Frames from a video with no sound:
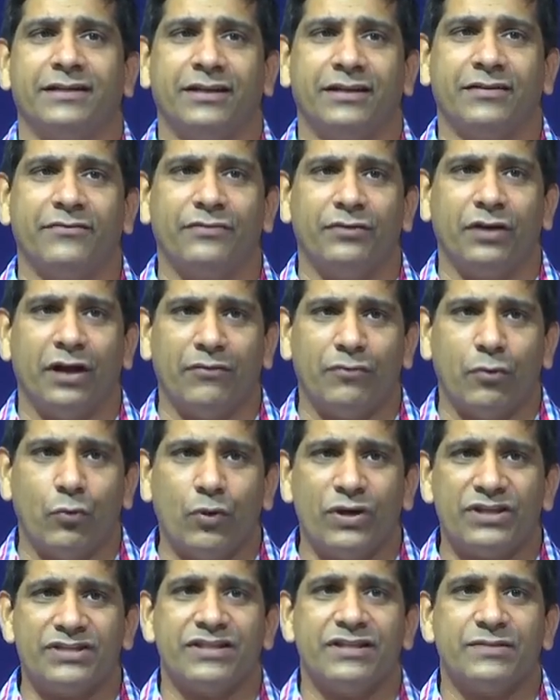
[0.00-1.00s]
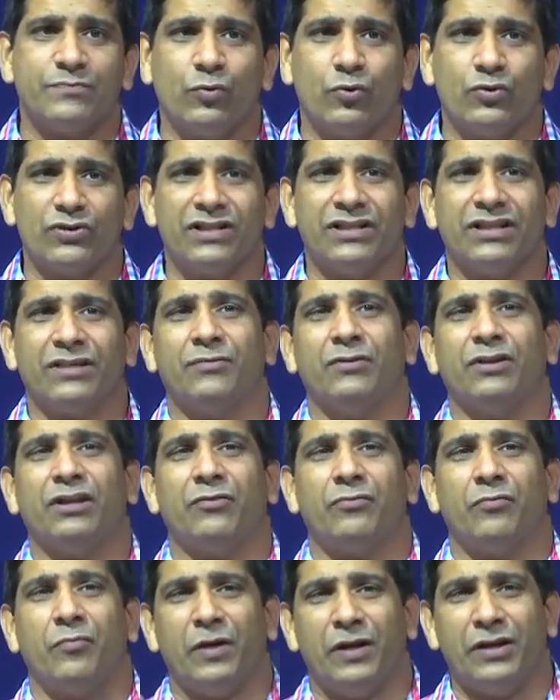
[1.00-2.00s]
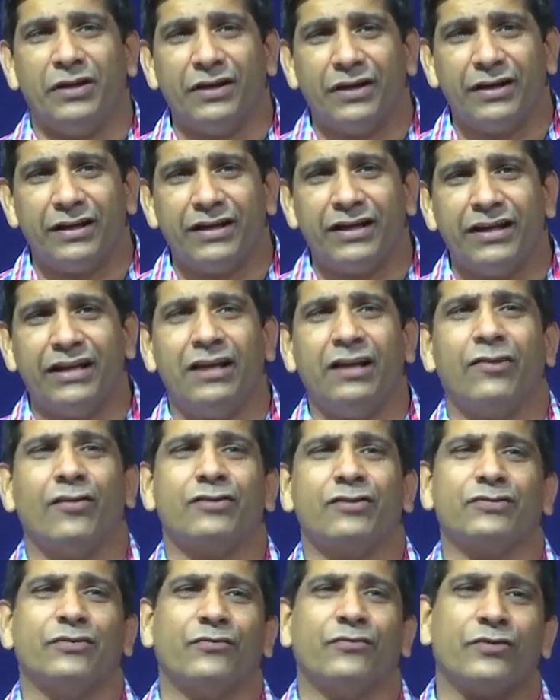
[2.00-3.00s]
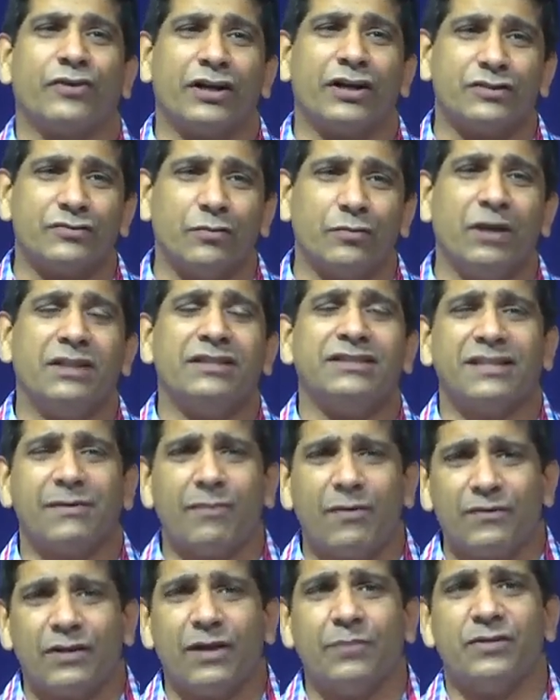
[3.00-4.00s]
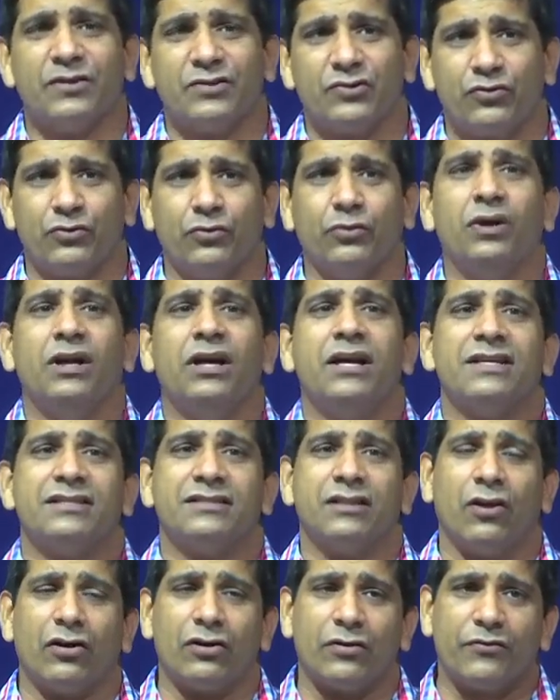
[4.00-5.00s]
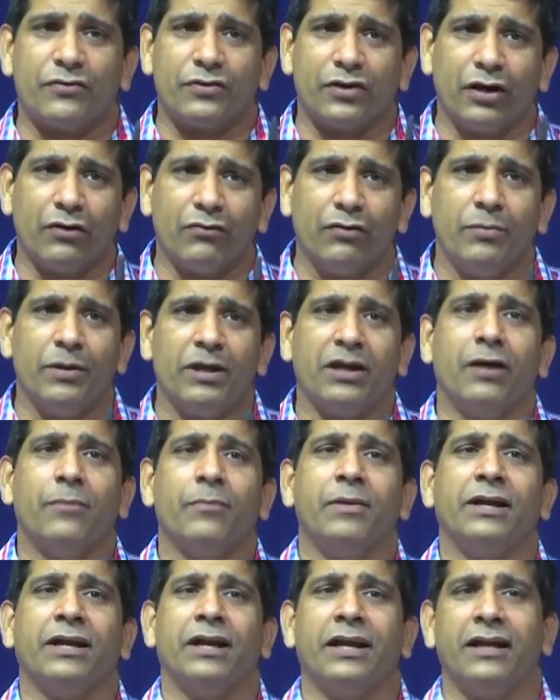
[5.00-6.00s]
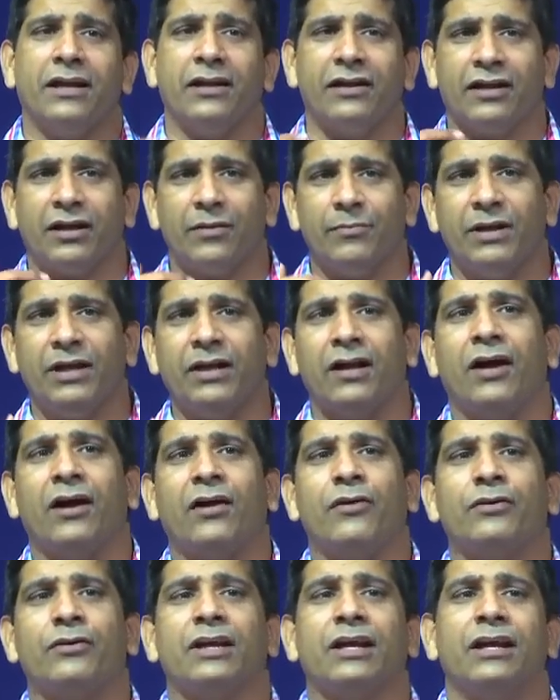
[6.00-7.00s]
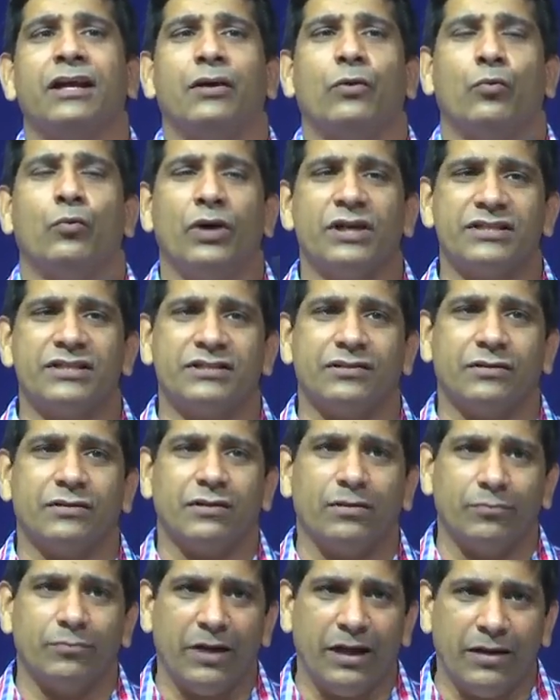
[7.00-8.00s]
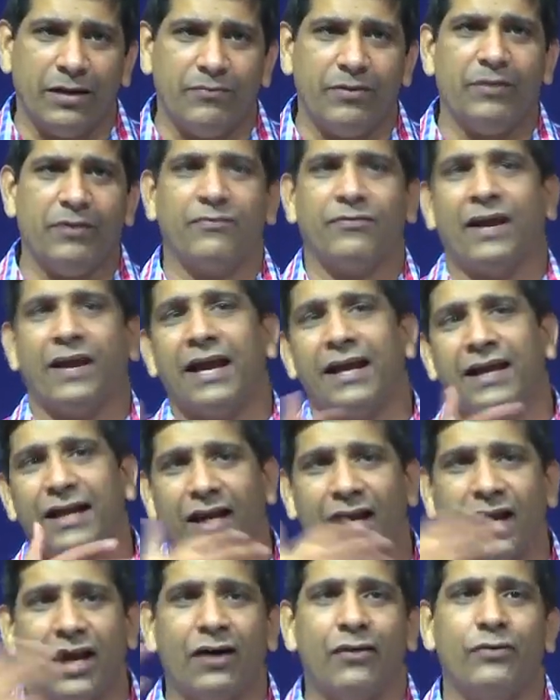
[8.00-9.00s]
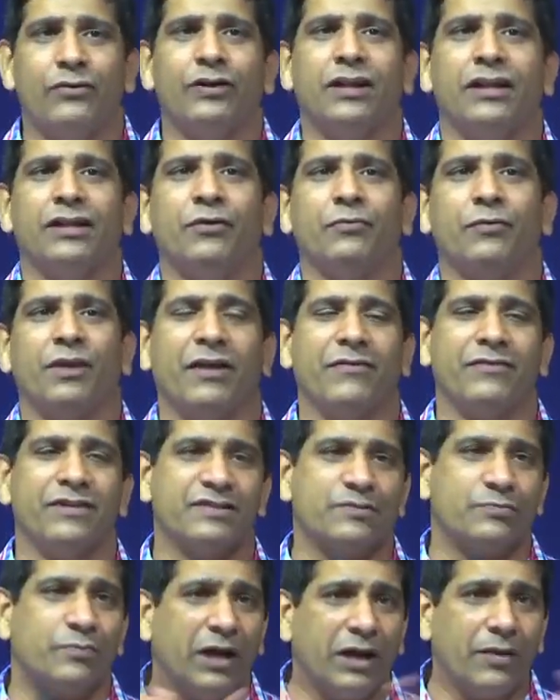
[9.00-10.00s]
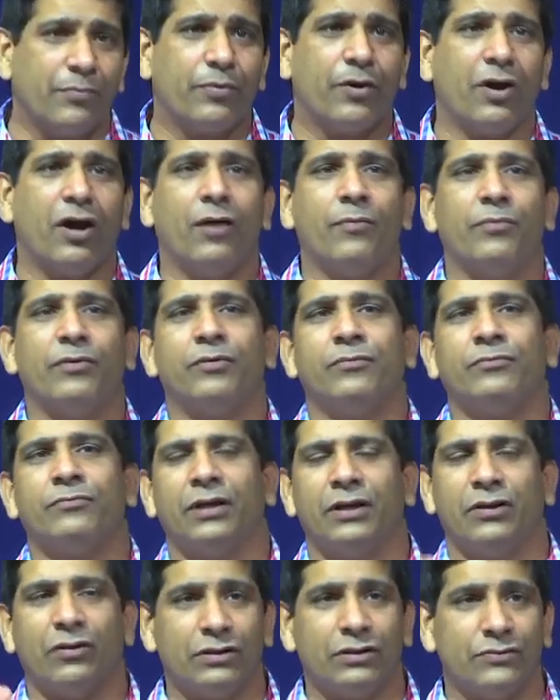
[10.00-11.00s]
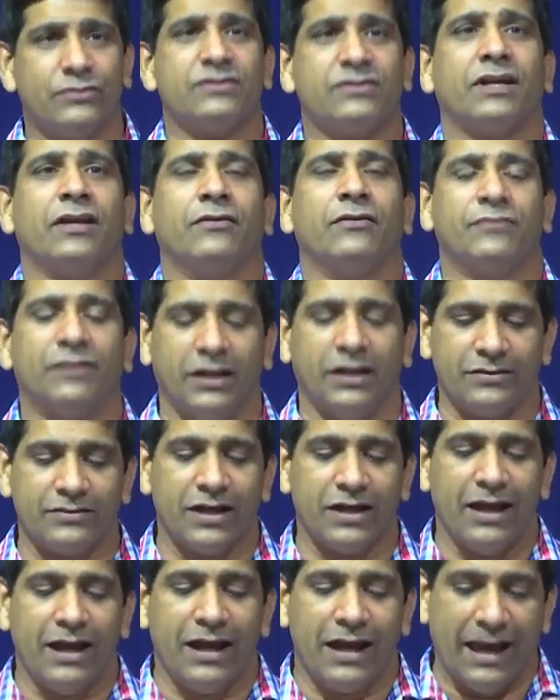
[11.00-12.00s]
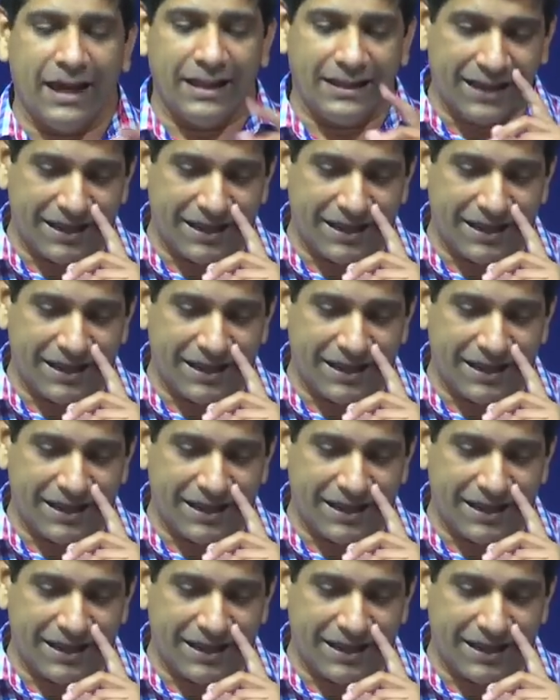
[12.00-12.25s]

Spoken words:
that if you have a waste disposal, that will be dirty, lots of trucks will be, and some of them is true. So a lot of truck will be coming in and coming out, waste may be flying around, and you will have a smell problem and all those kind of things. And